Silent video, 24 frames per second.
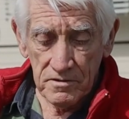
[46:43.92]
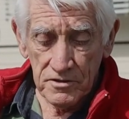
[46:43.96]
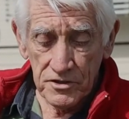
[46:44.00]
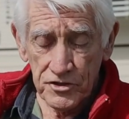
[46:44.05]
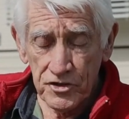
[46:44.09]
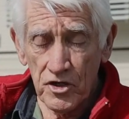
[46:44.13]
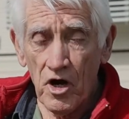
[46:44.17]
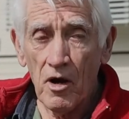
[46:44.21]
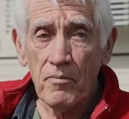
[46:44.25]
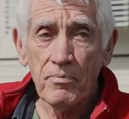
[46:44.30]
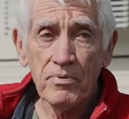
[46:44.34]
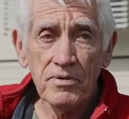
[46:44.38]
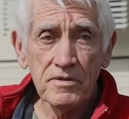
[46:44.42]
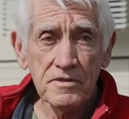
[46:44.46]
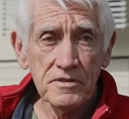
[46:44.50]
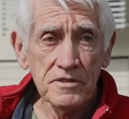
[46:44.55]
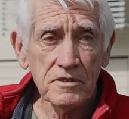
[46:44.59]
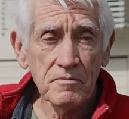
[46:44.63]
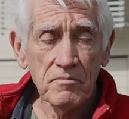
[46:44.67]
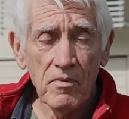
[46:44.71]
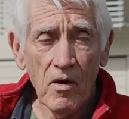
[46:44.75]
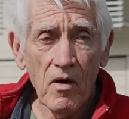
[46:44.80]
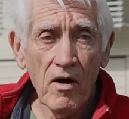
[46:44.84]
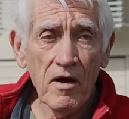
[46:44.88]
shop
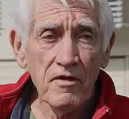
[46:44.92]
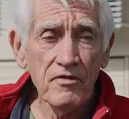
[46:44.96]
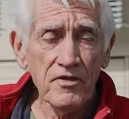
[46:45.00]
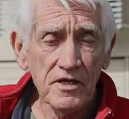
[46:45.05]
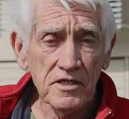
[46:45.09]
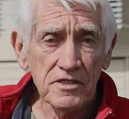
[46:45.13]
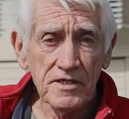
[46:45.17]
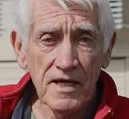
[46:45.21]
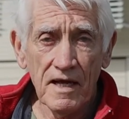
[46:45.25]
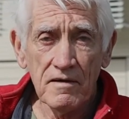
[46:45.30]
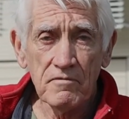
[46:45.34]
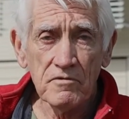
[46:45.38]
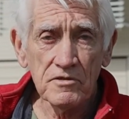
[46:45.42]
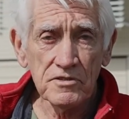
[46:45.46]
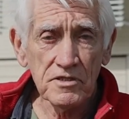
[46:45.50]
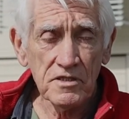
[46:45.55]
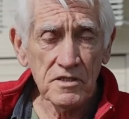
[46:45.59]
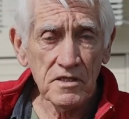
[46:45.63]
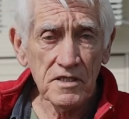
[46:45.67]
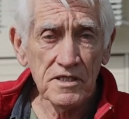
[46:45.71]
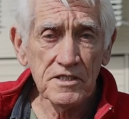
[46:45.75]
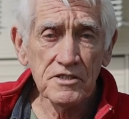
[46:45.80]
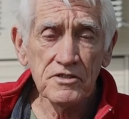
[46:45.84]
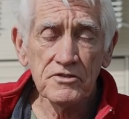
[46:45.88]
to buy things at was
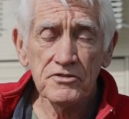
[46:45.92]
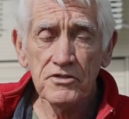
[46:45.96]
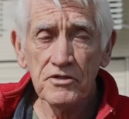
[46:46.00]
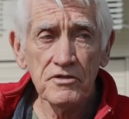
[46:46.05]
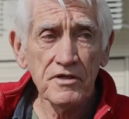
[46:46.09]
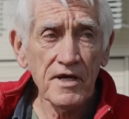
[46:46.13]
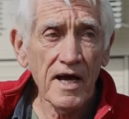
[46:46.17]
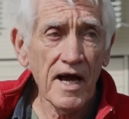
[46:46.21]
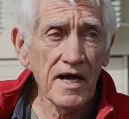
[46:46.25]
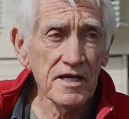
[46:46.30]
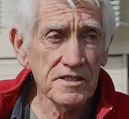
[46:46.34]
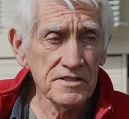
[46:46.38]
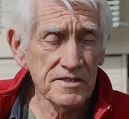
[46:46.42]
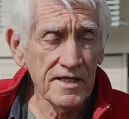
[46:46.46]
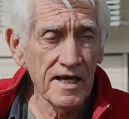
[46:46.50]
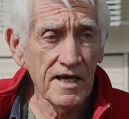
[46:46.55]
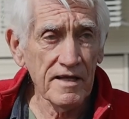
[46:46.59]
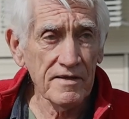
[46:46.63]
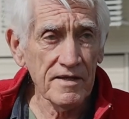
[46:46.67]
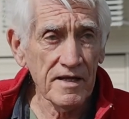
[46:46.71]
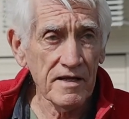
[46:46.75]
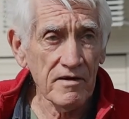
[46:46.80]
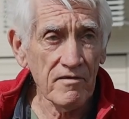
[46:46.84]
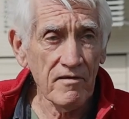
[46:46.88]
at least 2 k's
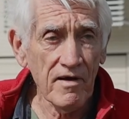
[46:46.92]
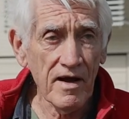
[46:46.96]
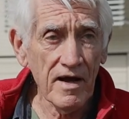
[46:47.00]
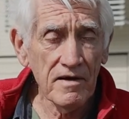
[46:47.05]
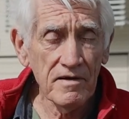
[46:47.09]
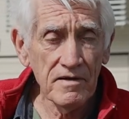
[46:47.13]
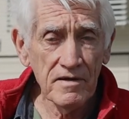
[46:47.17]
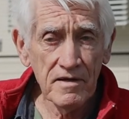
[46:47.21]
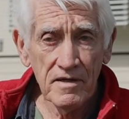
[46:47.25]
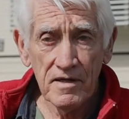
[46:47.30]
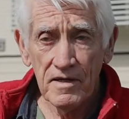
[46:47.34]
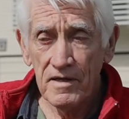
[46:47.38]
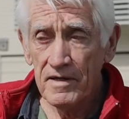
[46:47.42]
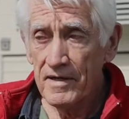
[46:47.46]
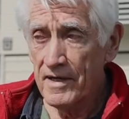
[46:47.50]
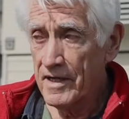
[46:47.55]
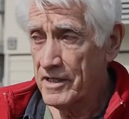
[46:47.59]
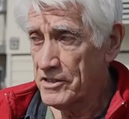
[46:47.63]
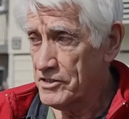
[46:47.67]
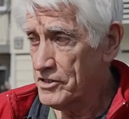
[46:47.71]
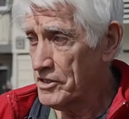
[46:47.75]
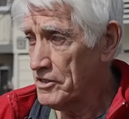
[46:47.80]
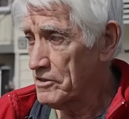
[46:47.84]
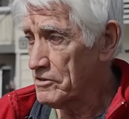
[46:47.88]
down that road,
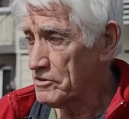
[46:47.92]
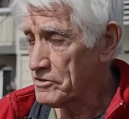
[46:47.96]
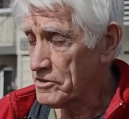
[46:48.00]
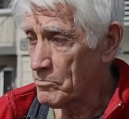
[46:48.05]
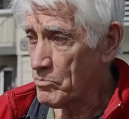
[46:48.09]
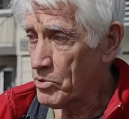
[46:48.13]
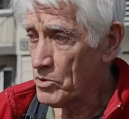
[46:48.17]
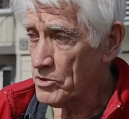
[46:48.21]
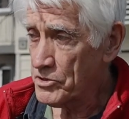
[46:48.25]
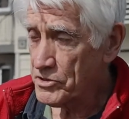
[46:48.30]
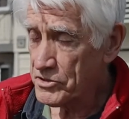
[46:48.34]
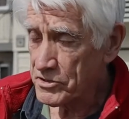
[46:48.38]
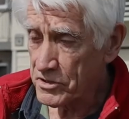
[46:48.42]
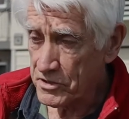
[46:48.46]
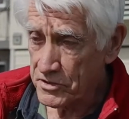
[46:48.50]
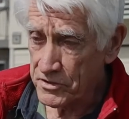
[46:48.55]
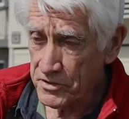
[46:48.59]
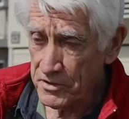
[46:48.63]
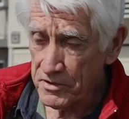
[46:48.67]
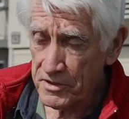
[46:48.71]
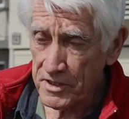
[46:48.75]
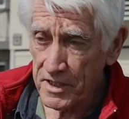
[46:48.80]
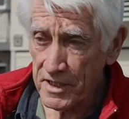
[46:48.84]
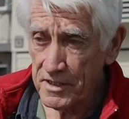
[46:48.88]
and she used to push the
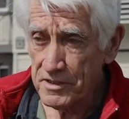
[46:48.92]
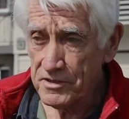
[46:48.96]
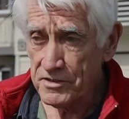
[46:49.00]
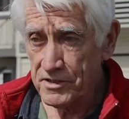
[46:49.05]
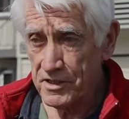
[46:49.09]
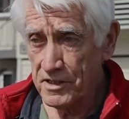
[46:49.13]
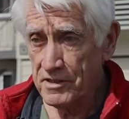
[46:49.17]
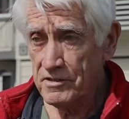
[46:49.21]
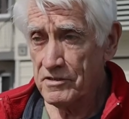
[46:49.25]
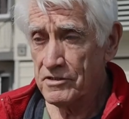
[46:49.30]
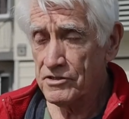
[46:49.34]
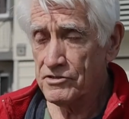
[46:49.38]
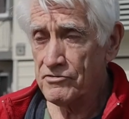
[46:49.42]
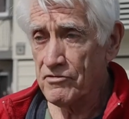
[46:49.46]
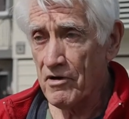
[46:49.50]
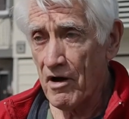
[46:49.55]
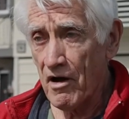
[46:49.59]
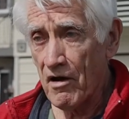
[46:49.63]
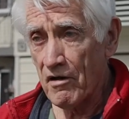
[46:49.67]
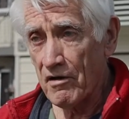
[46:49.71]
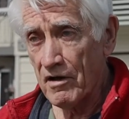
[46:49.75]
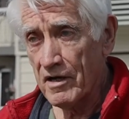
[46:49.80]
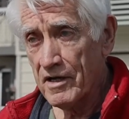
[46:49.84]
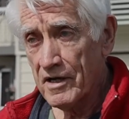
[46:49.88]
2 kids in the
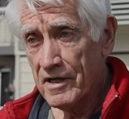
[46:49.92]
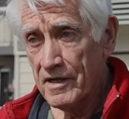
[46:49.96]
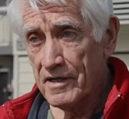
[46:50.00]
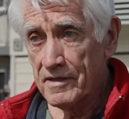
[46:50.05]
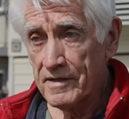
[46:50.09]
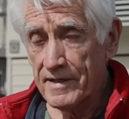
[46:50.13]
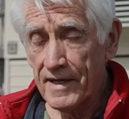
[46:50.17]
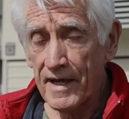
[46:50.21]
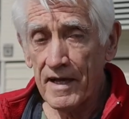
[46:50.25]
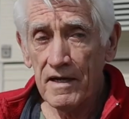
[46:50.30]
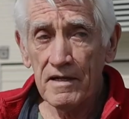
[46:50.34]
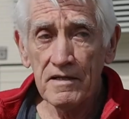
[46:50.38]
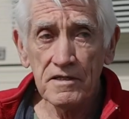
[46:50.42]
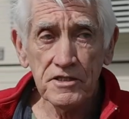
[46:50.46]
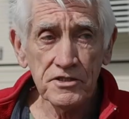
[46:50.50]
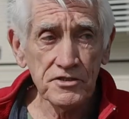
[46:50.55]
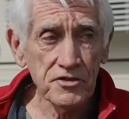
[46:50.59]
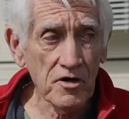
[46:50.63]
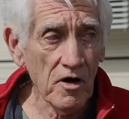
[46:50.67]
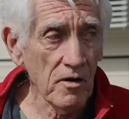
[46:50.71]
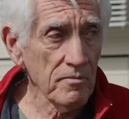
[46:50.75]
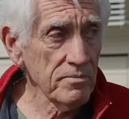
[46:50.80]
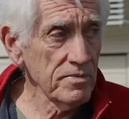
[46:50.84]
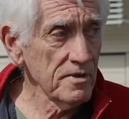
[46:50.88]
stroller down to the
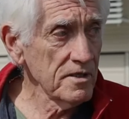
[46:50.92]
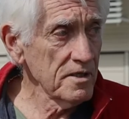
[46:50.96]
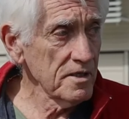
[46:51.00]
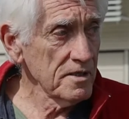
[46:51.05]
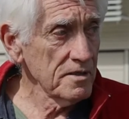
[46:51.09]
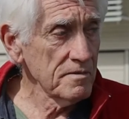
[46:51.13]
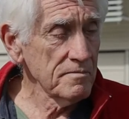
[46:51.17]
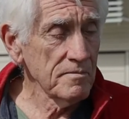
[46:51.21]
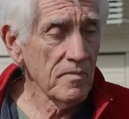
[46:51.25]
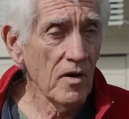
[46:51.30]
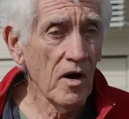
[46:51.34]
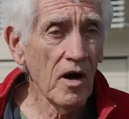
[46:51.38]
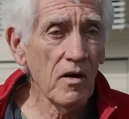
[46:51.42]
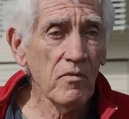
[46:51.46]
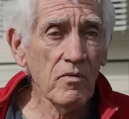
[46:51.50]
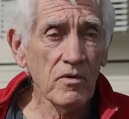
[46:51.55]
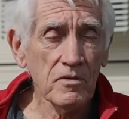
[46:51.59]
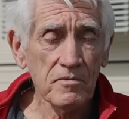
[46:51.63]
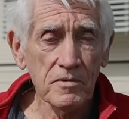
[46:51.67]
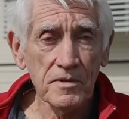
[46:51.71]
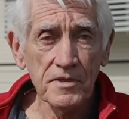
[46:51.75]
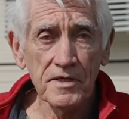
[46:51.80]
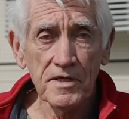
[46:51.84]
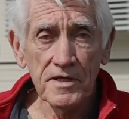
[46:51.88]
shop, buy
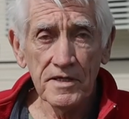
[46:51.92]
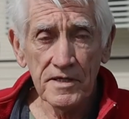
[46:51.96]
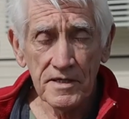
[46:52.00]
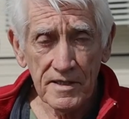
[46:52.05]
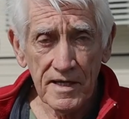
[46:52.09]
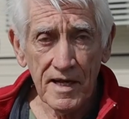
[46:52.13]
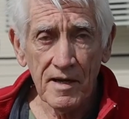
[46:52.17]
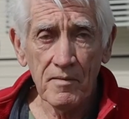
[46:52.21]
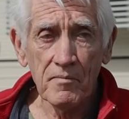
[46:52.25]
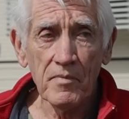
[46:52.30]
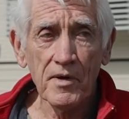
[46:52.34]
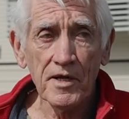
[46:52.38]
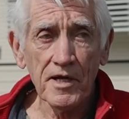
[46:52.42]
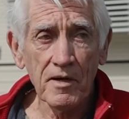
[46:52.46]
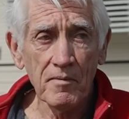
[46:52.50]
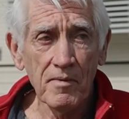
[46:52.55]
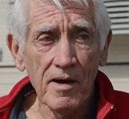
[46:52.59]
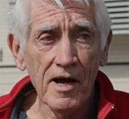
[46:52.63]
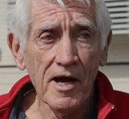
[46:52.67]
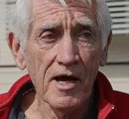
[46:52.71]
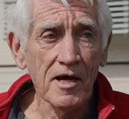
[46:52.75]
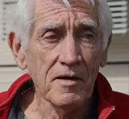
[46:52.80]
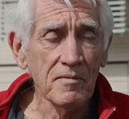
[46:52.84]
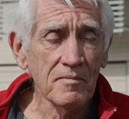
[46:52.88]
what we needed and bring them
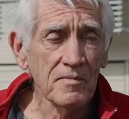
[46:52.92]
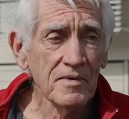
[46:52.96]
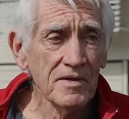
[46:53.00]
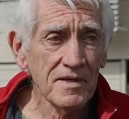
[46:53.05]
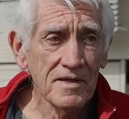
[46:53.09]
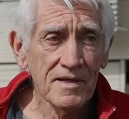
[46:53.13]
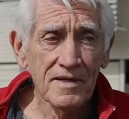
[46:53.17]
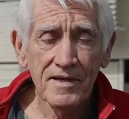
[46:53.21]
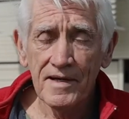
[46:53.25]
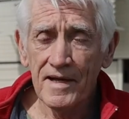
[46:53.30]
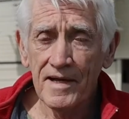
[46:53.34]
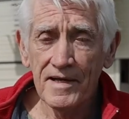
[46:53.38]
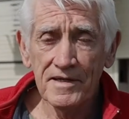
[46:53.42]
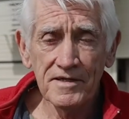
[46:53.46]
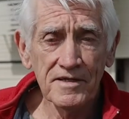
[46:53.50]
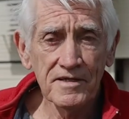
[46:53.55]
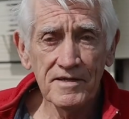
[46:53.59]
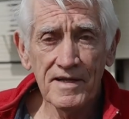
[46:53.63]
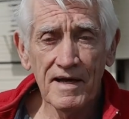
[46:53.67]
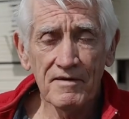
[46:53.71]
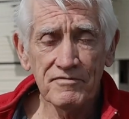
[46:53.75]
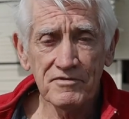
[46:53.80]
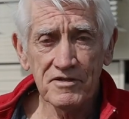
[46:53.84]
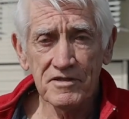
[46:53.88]
home. And
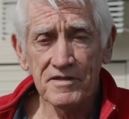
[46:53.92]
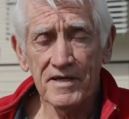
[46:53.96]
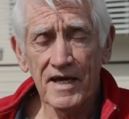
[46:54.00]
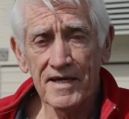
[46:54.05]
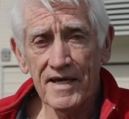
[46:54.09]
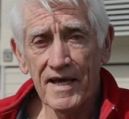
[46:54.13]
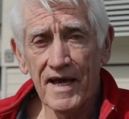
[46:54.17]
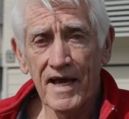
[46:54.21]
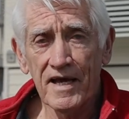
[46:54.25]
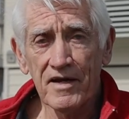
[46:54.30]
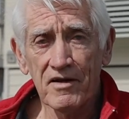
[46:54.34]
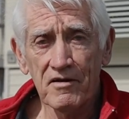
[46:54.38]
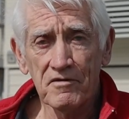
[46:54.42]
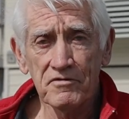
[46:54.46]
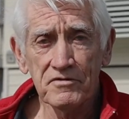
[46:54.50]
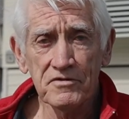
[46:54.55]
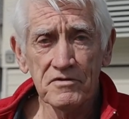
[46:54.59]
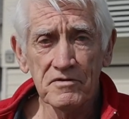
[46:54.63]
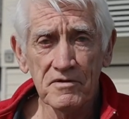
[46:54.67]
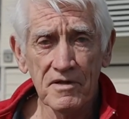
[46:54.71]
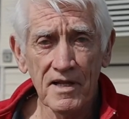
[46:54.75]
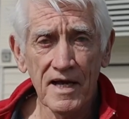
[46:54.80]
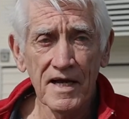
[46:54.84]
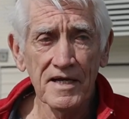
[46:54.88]
you'd have to take your hat off
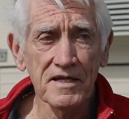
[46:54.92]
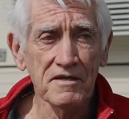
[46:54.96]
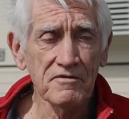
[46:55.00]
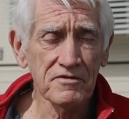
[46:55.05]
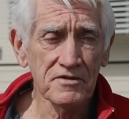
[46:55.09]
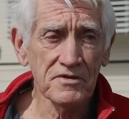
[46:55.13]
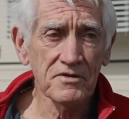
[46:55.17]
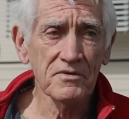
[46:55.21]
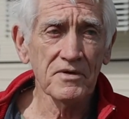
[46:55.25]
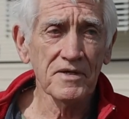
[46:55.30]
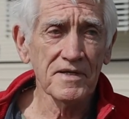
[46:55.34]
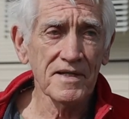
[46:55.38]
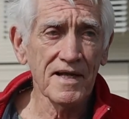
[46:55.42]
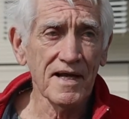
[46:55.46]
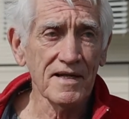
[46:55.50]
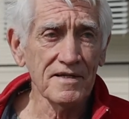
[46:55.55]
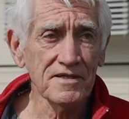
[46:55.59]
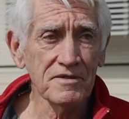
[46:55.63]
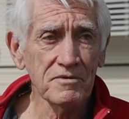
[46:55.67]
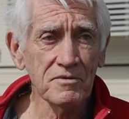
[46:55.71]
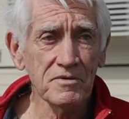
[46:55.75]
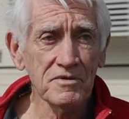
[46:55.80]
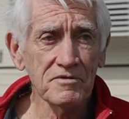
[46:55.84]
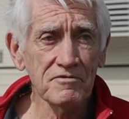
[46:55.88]
to a lady for doing that.
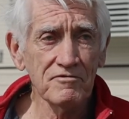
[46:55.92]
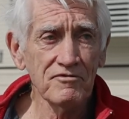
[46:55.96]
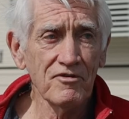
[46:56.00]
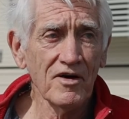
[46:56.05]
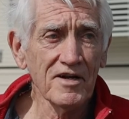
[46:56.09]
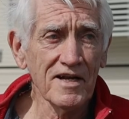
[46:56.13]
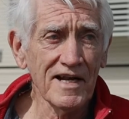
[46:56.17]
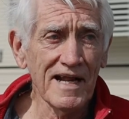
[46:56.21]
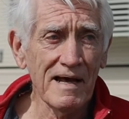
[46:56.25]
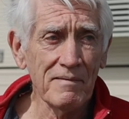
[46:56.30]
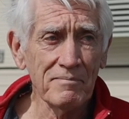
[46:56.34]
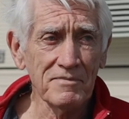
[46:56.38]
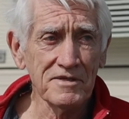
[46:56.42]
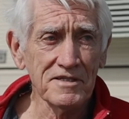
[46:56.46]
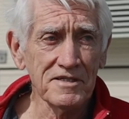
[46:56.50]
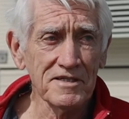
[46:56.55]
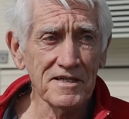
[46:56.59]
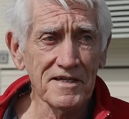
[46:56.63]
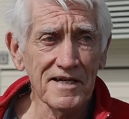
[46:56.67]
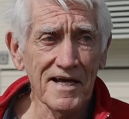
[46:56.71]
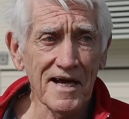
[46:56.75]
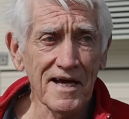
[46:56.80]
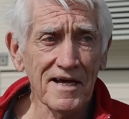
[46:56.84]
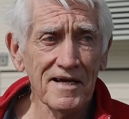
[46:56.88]
You wouldn't find it happening
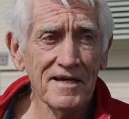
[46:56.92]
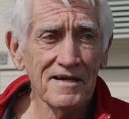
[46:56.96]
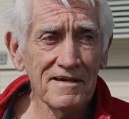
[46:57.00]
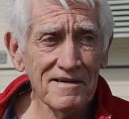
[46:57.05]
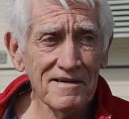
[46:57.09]
today.